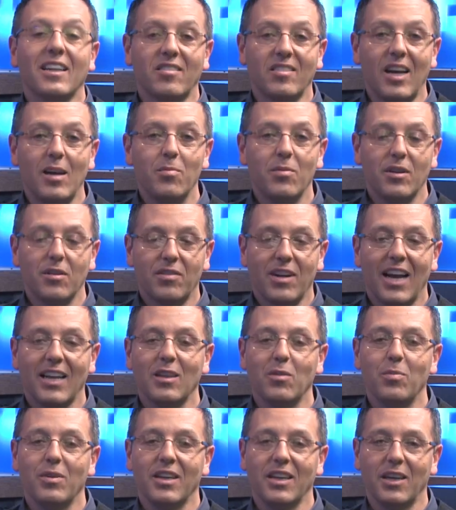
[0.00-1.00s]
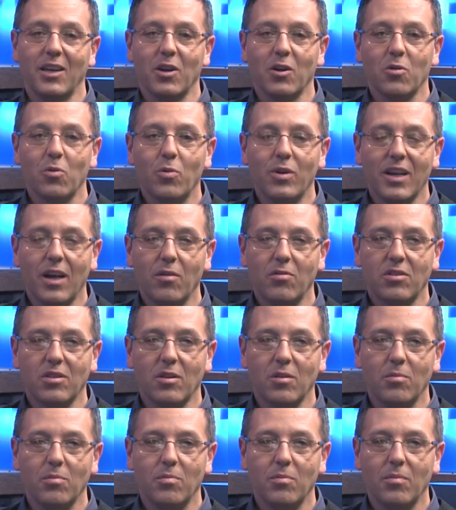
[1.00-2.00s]
excitement of Kathy being here, we have
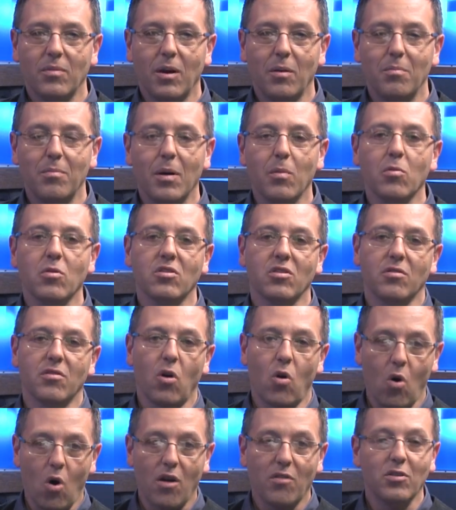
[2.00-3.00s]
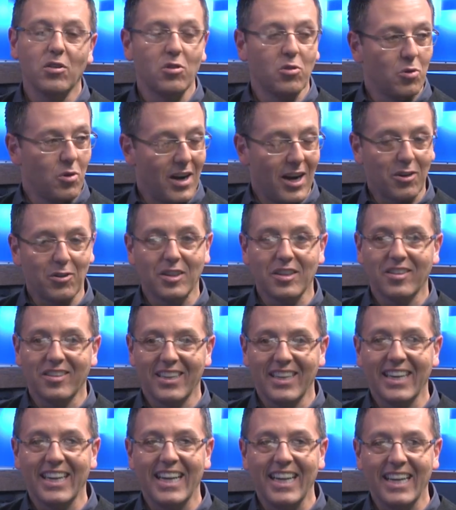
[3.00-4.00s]
some members of our office who are actually sitting